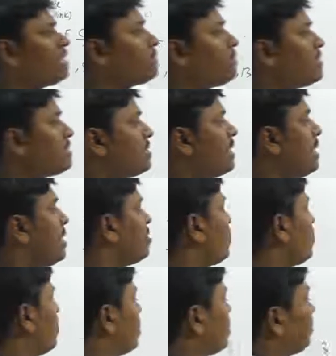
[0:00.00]
the person E
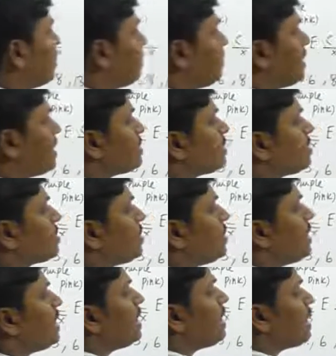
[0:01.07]
should not be placed. So
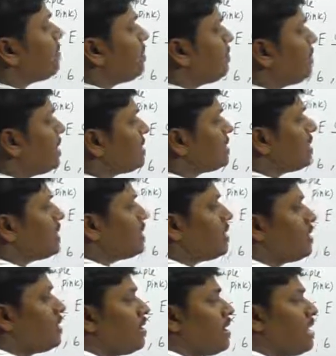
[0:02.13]
E can be placed here,
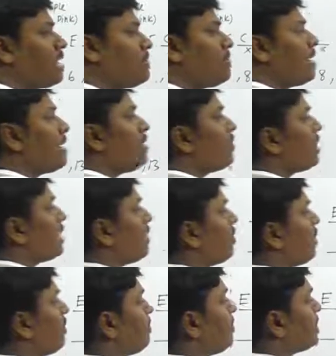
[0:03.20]
and remaining only
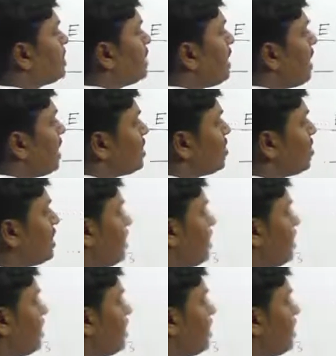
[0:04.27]
one person, A should